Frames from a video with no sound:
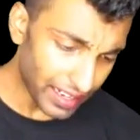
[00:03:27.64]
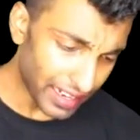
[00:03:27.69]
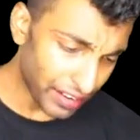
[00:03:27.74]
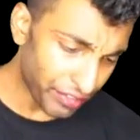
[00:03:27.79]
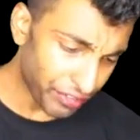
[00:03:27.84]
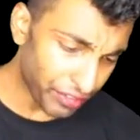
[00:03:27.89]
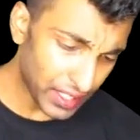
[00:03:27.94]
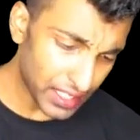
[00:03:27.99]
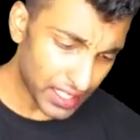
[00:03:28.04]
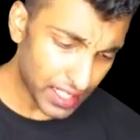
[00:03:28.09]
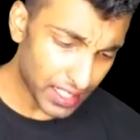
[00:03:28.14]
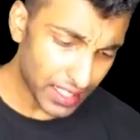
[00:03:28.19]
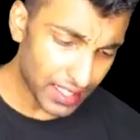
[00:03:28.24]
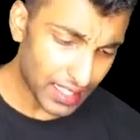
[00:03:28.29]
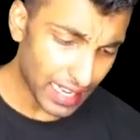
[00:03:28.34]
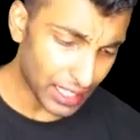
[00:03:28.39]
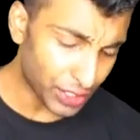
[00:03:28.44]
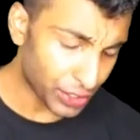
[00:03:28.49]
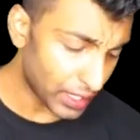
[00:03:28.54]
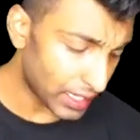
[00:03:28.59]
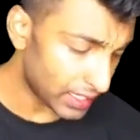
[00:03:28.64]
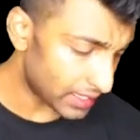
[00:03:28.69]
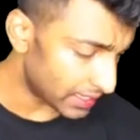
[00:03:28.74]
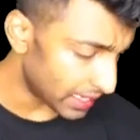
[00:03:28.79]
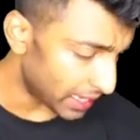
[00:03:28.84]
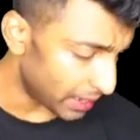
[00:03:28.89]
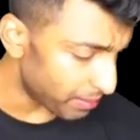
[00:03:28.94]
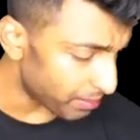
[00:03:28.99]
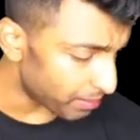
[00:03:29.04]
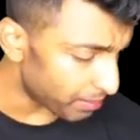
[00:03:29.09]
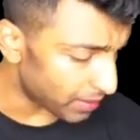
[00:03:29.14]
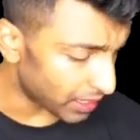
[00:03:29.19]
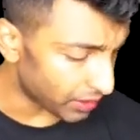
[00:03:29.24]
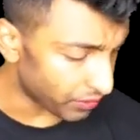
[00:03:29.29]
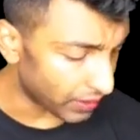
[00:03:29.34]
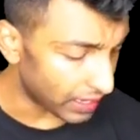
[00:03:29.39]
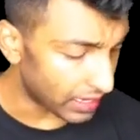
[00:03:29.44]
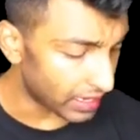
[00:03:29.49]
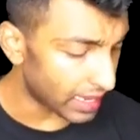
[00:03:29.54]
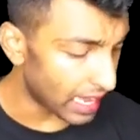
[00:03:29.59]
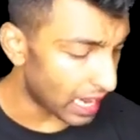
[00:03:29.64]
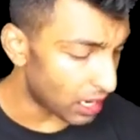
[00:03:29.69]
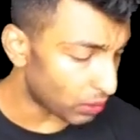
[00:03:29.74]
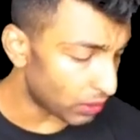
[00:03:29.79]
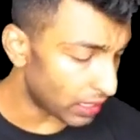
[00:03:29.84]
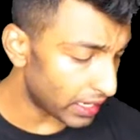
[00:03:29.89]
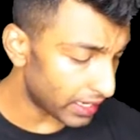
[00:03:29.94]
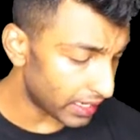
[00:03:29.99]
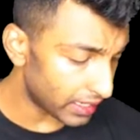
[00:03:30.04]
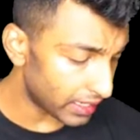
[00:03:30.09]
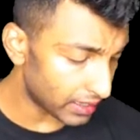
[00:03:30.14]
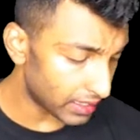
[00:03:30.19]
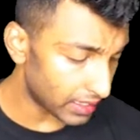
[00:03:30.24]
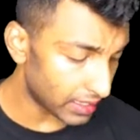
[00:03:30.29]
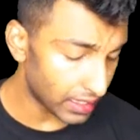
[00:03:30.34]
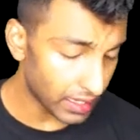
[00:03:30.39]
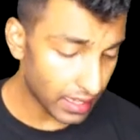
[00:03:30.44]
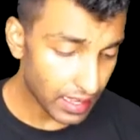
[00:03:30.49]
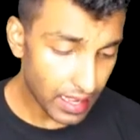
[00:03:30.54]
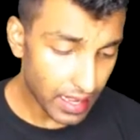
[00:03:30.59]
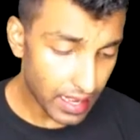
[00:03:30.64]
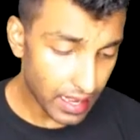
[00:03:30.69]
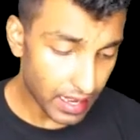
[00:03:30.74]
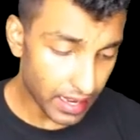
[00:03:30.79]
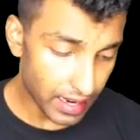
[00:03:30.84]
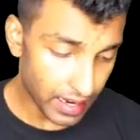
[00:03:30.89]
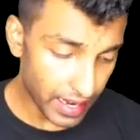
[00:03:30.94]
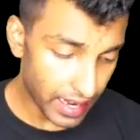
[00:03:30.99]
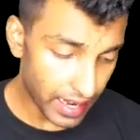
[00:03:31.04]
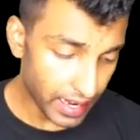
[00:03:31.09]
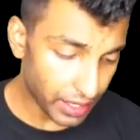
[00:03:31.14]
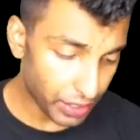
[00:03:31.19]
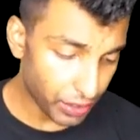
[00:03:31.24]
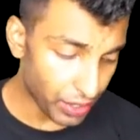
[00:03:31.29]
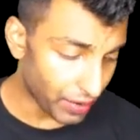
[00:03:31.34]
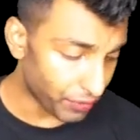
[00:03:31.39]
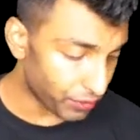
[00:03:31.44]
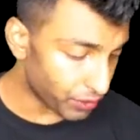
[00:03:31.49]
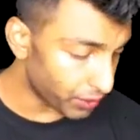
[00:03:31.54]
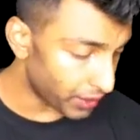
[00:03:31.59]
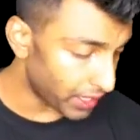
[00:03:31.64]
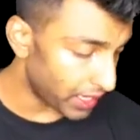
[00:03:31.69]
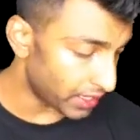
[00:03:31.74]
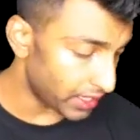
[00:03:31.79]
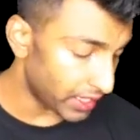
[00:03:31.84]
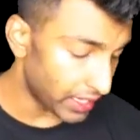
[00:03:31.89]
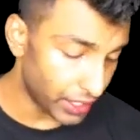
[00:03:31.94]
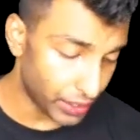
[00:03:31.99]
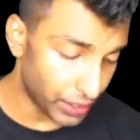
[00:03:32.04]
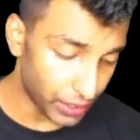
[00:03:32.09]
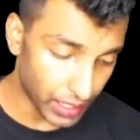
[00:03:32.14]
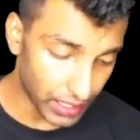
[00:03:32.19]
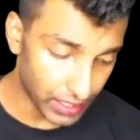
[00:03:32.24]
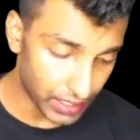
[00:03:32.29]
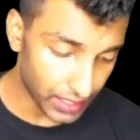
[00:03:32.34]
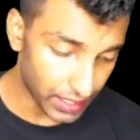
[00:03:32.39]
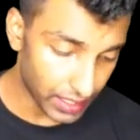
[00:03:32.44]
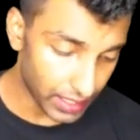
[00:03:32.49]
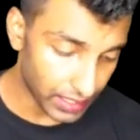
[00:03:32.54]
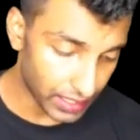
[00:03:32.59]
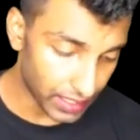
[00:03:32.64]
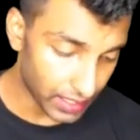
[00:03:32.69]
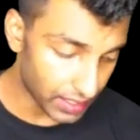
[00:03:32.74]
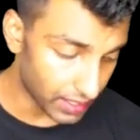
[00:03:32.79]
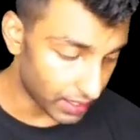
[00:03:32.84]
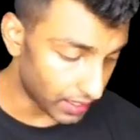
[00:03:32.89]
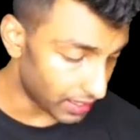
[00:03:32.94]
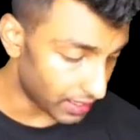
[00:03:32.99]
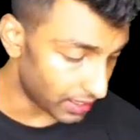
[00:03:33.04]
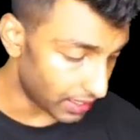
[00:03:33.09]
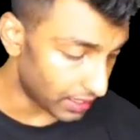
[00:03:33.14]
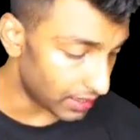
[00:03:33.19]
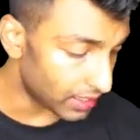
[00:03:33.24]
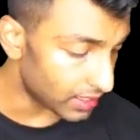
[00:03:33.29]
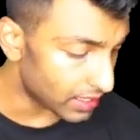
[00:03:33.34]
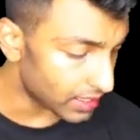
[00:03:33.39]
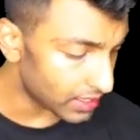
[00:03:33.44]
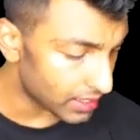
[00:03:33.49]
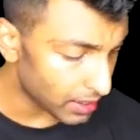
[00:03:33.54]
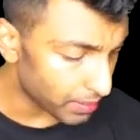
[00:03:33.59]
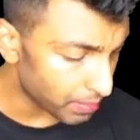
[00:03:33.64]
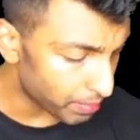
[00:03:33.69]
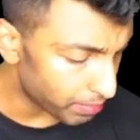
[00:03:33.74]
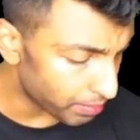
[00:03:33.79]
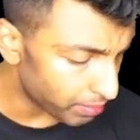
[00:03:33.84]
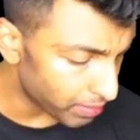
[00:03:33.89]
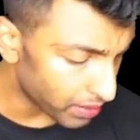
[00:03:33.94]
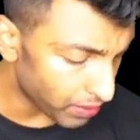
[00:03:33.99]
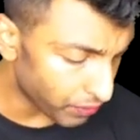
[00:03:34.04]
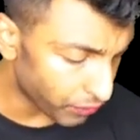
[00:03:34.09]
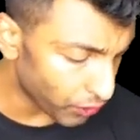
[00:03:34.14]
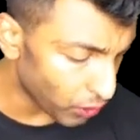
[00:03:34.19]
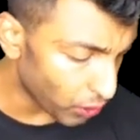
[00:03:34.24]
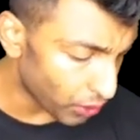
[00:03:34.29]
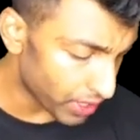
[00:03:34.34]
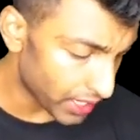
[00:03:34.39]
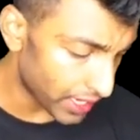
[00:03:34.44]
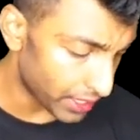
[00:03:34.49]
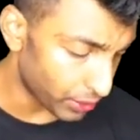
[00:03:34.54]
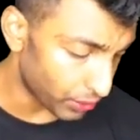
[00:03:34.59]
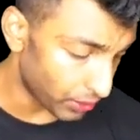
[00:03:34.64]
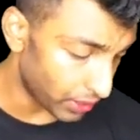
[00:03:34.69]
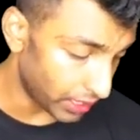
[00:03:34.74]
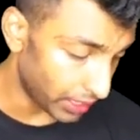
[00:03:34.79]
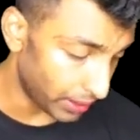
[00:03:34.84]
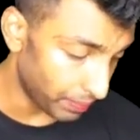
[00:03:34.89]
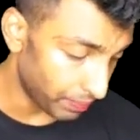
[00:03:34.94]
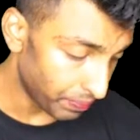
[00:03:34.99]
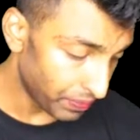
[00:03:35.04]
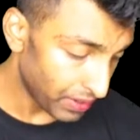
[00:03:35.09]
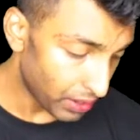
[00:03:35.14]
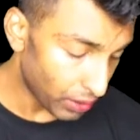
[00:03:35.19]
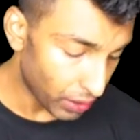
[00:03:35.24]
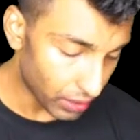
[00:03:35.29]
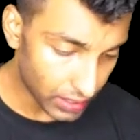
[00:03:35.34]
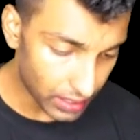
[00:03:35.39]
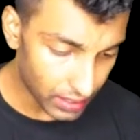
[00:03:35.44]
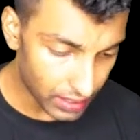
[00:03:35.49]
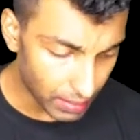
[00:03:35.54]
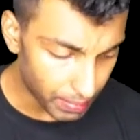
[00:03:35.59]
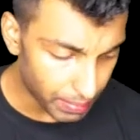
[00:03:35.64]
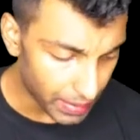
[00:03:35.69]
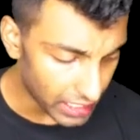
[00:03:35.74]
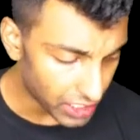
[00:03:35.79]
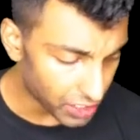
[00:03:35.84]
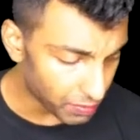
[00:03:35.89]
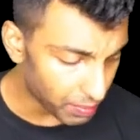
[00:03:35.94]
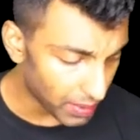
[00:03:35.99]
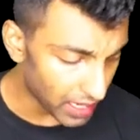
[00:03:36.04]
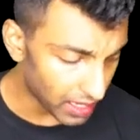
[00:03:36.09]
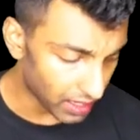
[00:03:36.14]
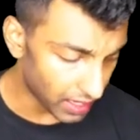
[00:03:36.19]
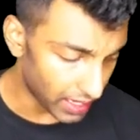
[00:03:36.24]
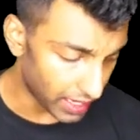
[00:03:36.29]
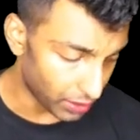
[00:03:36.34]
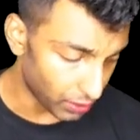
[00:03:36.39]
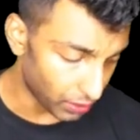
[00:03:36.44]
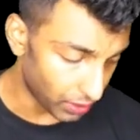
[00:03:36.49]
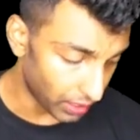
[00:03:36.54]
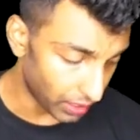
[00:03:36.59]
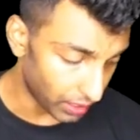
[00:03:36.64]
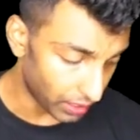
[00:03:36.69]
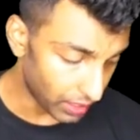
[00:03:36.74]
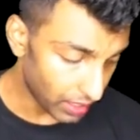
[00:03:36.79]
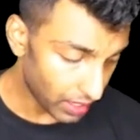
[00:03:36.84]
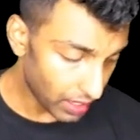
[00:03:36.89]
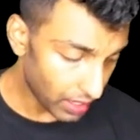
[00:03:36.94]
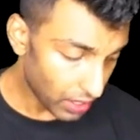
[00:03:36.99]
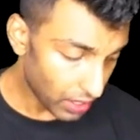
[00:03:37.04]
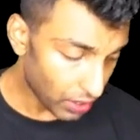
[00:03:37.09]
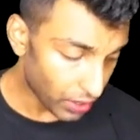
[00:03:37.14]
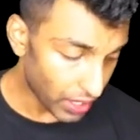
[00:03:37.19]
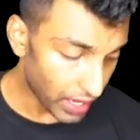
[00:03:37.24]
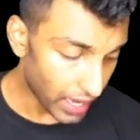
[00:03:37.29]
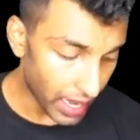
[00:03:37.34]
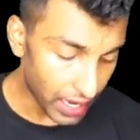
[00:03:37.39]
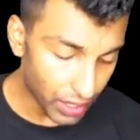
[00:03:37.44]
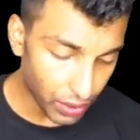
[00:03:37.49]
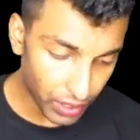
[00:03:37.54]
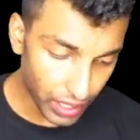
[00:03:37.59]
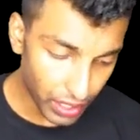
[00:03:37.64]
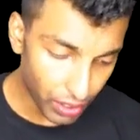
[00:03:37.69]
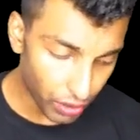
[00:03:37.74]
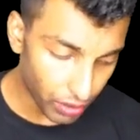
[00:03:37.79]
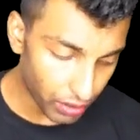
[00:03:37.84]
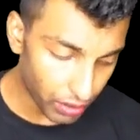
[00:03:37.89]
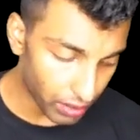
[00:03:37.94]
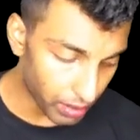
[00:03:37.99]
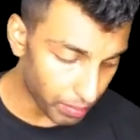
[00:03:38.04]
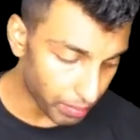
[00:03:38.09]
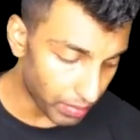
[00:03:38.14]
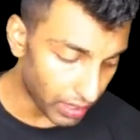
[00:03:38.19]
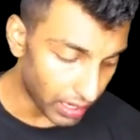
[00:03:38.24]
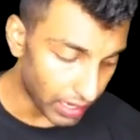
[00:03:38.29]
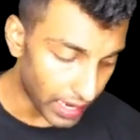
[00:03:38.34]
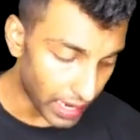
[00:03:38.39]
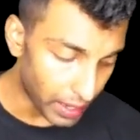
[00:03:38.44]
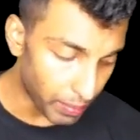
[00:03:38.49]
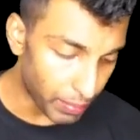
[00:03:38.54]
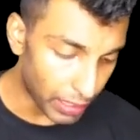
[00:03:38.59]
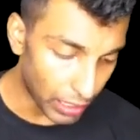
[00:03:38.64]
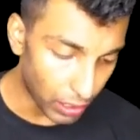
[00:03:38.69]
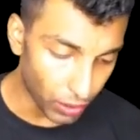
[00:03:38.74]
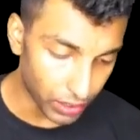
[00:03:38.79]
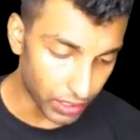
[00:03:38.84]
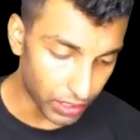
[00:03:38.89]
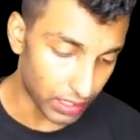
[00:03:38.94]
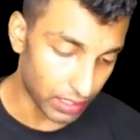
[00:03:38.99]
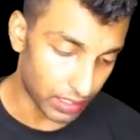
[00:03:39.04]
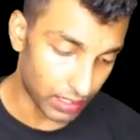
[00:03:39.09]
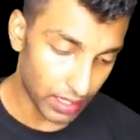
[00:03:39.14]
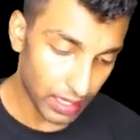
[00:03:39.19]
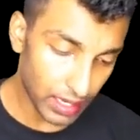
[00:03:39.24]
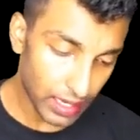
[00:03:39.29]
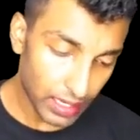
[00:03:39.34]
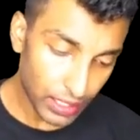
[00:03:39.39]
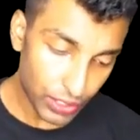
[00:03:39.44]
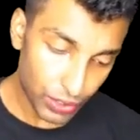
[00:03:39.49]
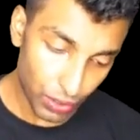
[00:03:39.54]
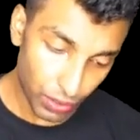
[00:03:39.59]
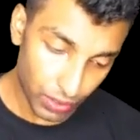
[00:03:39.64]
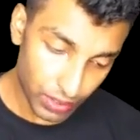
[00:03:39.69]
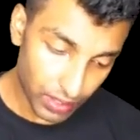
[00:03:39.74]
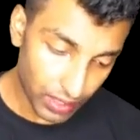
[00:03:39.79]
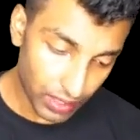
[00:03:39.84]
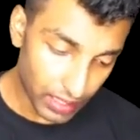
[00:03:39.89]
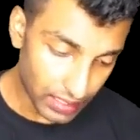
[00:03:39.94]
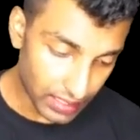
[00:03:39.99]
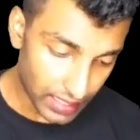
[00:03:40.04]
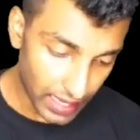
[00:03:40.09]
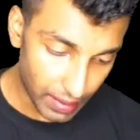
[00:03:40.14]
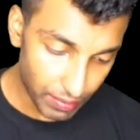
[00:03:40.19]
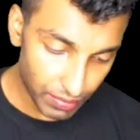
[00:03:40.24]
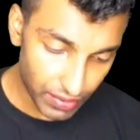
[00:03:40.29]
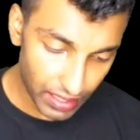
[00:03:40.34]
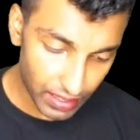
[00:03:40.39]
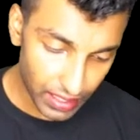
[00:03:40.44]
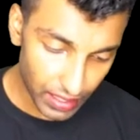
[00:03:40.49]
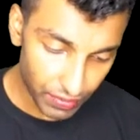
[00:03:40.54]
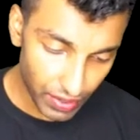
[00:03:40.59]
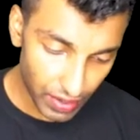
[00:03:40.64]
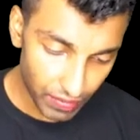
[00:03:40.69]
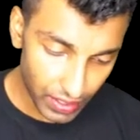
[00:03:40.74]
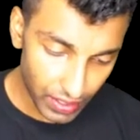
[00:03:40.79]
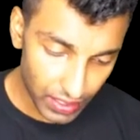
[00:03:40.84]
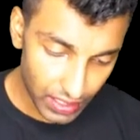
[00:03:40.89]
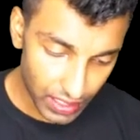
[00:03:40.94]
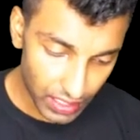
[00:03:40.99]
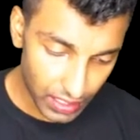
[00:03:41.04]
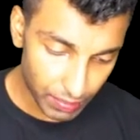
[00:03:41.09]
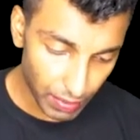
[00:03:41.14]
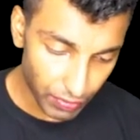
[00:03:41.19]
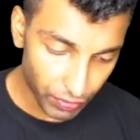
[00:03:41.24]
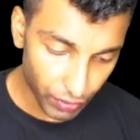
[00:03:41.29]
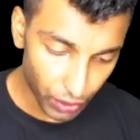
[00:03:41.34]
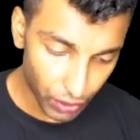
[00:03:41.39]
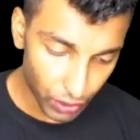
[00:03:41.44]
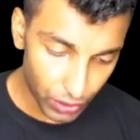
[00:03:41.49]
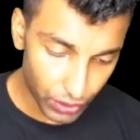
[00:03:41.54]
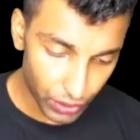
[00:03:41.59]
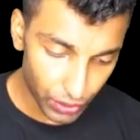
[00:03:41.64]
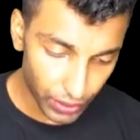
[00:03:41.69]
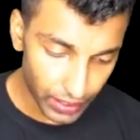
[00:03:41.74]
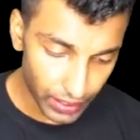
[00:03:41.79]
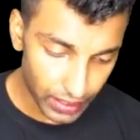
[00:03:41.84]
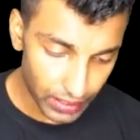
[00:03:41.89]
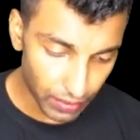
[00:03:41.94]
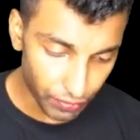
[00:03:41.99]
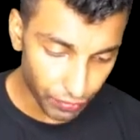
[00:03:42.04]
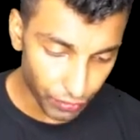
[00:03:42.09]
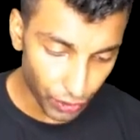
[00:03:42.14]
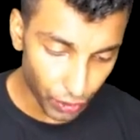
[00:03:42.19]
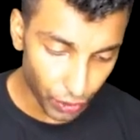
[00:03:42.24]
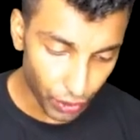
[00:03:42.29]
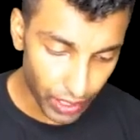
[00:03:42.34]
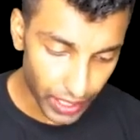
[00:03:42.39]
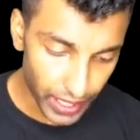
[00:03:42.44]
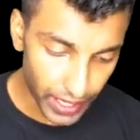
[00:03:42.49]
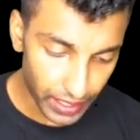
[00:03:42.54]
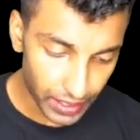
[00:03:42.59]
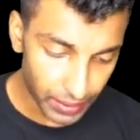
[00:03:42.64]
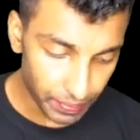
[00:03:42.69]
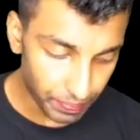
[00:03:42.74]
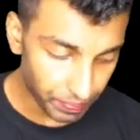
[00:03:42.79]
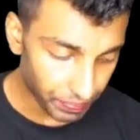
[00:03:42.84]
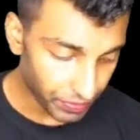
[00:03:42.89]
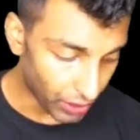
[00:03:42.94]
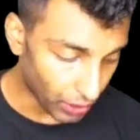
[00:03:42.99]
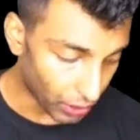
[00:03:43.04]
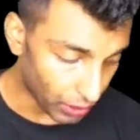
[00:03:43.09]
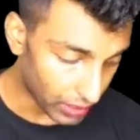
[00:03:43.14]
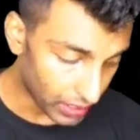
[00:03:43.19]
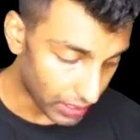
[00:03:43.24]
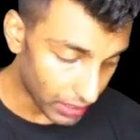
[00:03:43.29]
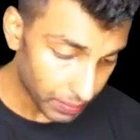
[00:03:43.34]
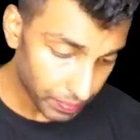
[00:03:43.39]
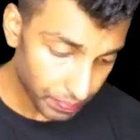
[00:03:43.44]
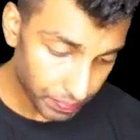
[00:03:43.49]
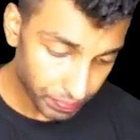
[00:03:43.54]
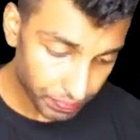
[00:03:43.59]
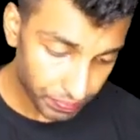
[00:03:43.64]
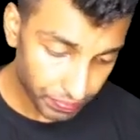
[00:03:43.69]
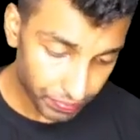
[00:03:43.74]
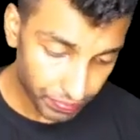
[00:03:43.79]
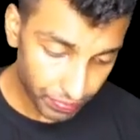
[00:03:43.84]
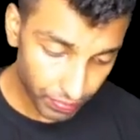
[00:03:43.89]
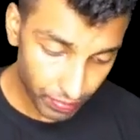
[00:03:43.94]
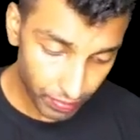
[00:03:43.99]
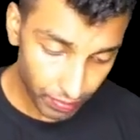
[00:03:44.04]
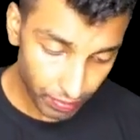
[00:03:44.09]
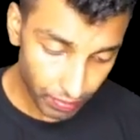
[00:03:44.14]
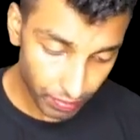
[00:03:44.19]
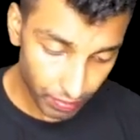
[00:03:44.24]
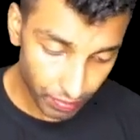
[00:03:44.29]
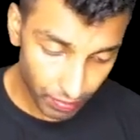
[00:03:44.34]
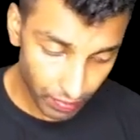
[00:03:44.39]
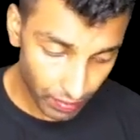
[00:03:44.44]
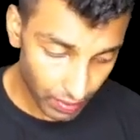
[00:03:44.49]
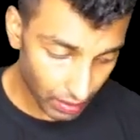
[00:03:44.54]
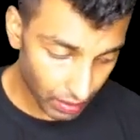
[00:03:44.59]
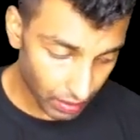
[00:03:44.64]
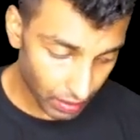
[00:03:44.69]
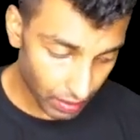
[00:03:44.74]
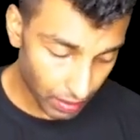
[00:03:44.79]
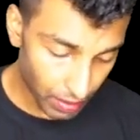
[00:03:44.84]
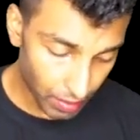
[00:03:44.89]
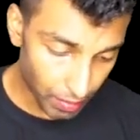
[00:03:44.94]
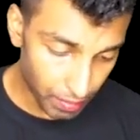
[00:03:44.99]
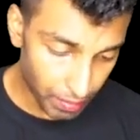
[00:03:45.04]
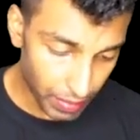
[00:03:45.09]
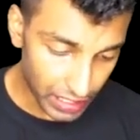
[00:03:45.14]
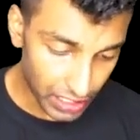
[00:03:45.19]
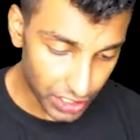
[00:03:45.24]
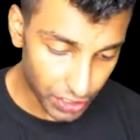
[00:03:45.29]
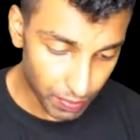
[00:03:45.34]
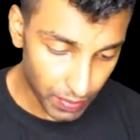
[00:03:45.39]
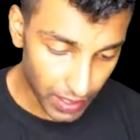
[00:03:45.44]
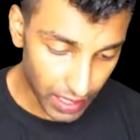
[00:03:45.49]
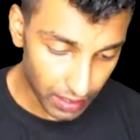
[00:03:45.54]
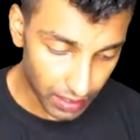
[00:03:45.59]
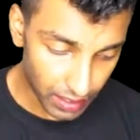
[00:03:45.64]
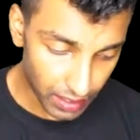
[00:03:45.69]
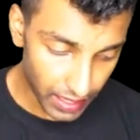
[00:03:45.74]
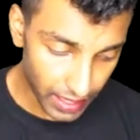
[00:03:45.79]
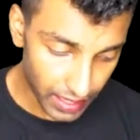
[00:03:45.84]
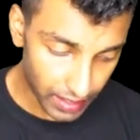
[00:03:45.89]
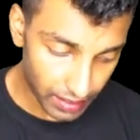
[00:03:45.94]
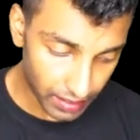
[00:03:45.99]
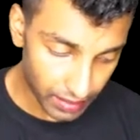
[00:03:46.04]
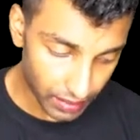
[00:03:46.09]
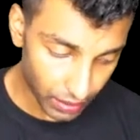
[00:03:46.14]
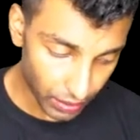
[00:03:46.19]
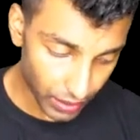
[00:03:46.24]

Definition is actually same, but while calculating the rate you have to taking into consideration certain things. This is the floor rate only, or this is the benchmark rate only. Okay, and you cannot lend below this. So the same thing that we have discussed before also, it is a floor rate or the benchmark rate.